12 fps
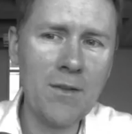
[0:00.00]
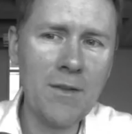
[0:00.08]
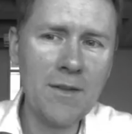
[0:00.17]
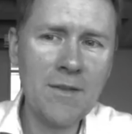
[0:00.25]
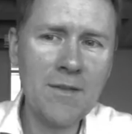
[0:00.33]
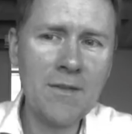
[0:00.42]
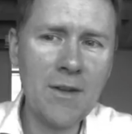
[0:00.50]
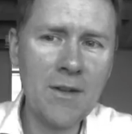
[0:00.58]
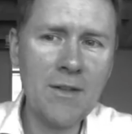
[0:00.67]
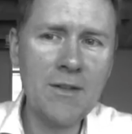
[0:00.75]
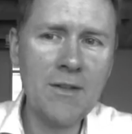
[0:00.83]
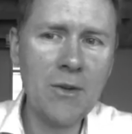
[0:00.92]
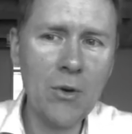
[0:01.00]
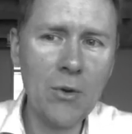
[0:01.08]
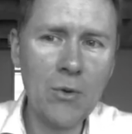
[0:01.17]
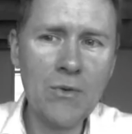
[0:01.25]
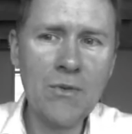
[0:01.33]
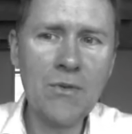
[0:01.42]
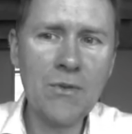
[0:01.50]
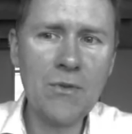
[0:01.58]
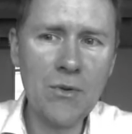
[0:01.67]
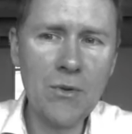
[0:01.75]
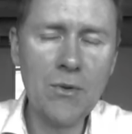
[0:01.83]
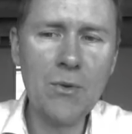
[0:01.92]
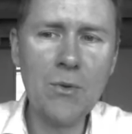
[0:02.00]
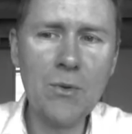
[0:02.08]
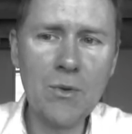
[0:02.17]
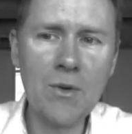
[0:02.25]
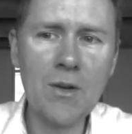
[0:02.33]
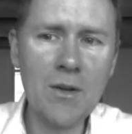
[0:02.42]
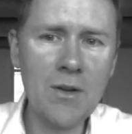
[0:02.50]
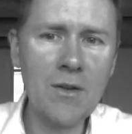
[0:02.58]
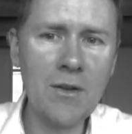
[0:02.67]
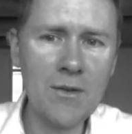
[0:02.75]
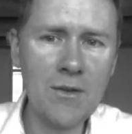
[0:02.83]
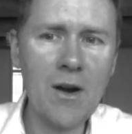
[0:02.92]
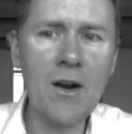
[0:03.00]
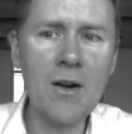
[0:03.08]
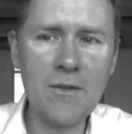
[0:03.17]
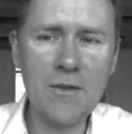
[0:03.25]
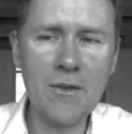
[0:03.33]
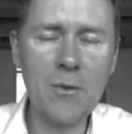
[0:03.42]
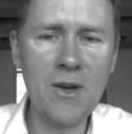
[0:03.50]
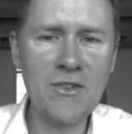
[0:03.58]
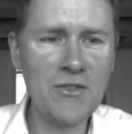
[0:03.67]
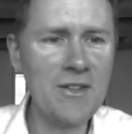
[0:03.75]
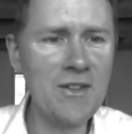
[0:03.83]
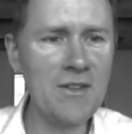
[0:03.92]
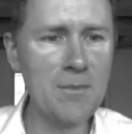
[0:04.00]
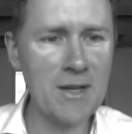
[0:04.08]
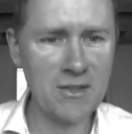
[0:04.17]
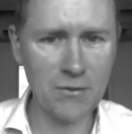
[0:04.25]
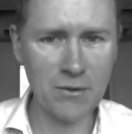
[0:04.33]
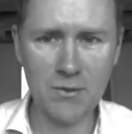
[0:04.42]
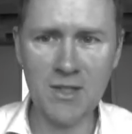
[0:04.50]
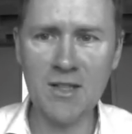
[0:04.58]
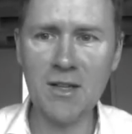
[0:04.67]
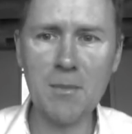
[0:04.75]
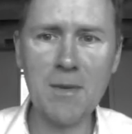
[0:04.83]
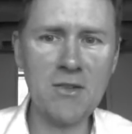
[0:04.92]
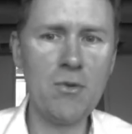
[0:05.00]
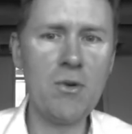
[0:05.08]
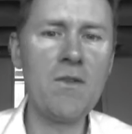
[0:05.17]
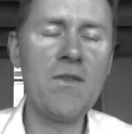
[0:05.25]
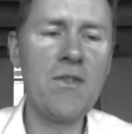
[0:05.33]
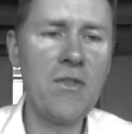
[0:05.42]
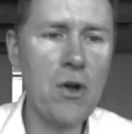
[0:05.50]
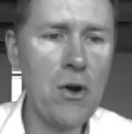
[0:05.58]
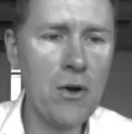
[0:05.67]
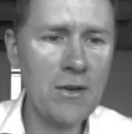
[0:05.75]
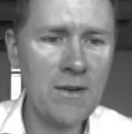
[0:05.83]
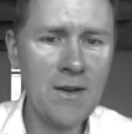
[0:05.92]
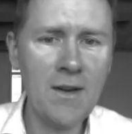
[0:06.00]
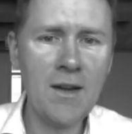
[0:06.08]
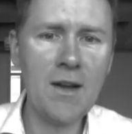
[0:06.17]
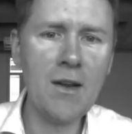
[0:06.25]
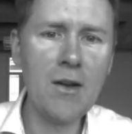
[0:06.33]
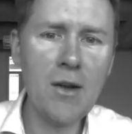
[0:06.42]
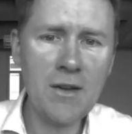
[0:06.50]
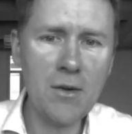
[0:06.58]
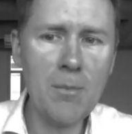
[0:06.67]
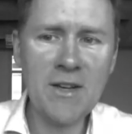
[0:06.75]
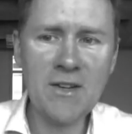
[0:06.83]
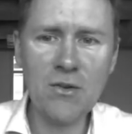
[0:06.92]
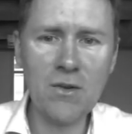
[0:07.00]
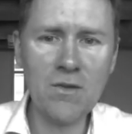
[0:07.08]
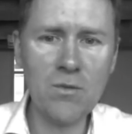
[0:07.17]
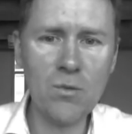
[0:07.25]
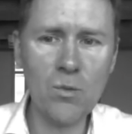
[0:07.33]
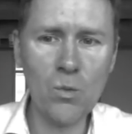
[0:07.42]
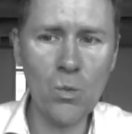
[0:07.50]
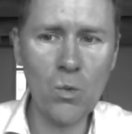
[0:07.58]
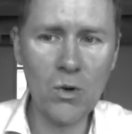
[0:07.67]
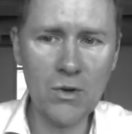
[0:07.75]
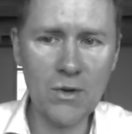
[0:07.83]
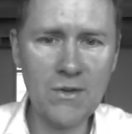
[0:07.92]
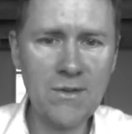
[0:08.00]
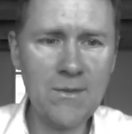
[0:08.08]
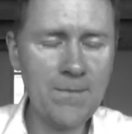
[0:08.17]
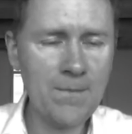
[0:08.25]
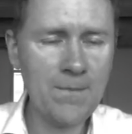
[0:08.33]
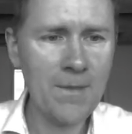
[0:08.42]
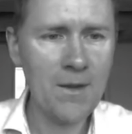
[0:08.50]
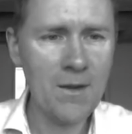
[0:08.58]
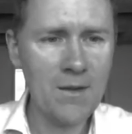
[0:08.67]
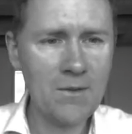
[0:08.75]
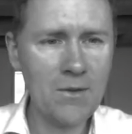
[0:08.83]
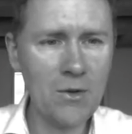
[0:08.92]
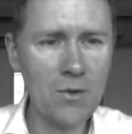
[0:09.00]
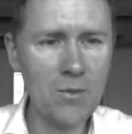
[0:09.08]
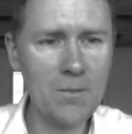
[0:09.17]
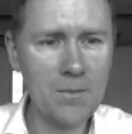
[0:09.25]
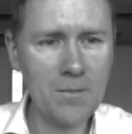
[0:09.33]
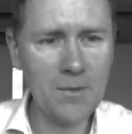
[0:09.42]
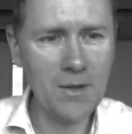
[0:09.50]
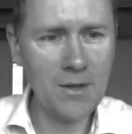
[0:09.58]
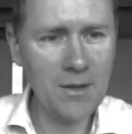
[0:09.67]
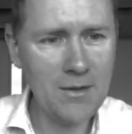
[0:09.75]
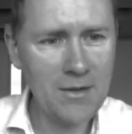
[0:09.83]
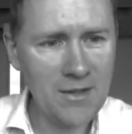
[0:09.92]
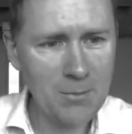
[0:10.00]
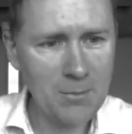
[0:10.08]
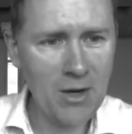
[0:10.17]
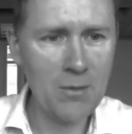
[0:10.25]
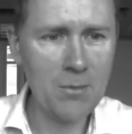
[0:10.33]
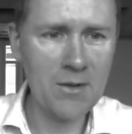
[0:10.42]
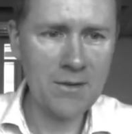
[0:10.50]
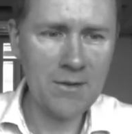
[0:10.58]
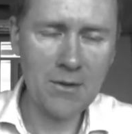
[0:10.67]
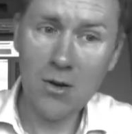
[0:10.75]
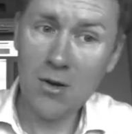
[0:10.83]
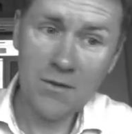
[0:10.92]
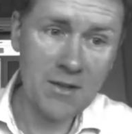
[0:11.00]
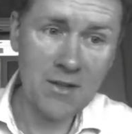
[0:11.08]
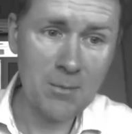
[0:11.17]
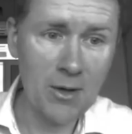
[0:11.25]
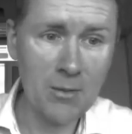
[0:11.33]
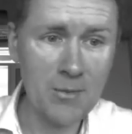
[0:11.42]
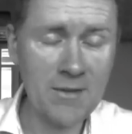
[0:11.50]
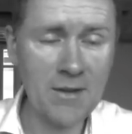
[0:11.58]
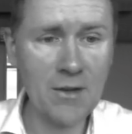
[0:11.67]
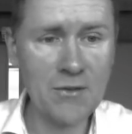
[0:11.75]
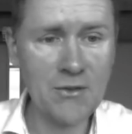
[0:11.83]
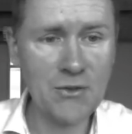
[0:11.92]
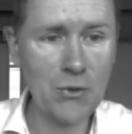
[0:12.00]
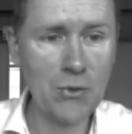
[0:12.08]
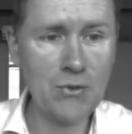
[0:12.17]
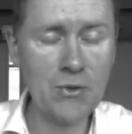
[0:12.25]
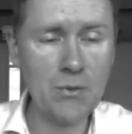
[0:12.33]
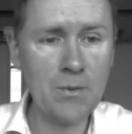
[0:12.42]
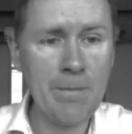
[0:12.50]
this study goes to uh, the, the heart of the question, is metaphor really a matter of thought and not a matter of words? So in the experiments, in all of the experiments that I've shown you,